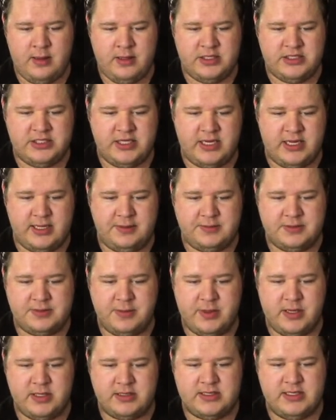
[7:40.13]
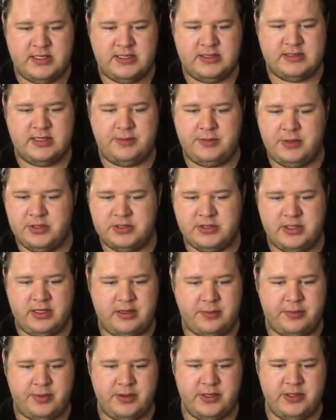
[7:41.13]
James Martin, because I'm usually
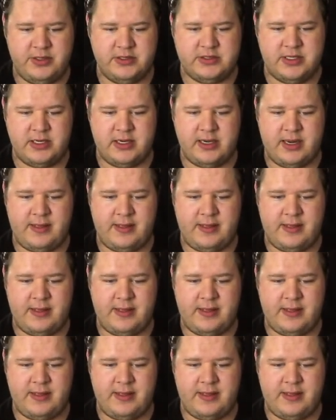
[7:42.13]
the producer,